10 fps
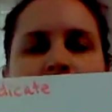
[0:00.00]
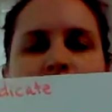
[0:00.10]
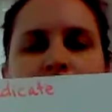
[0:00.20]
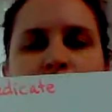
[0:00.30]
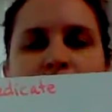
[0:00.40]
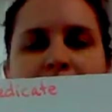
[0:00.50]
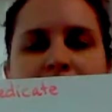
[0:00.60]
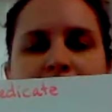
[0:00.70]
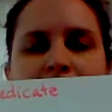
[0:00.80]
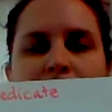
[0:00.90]
in
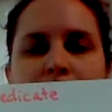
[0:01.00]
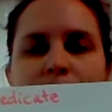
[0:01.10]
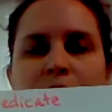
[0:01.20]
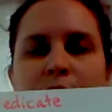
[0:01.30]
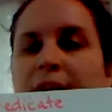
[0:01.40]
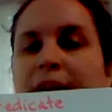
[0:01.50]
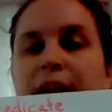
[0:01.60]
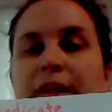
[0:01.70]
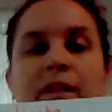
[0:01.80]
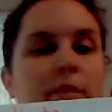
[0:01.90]
front. The boy ran
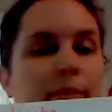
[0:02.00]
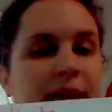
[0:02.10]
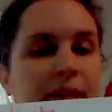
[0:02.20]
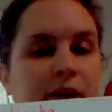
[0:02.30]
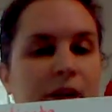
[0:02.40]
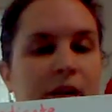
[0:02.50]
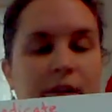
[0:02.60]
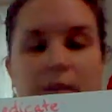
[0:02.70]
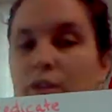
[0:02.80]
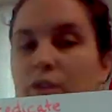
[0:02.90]
in the backyard.
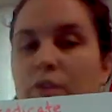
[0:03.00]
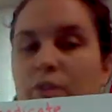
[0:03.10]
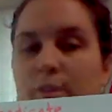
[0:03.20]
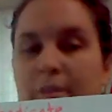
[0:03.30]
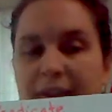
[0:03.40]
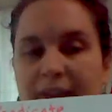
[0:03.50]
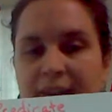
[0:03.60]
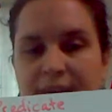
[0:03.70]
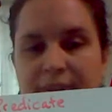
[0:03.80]
It could go in the back.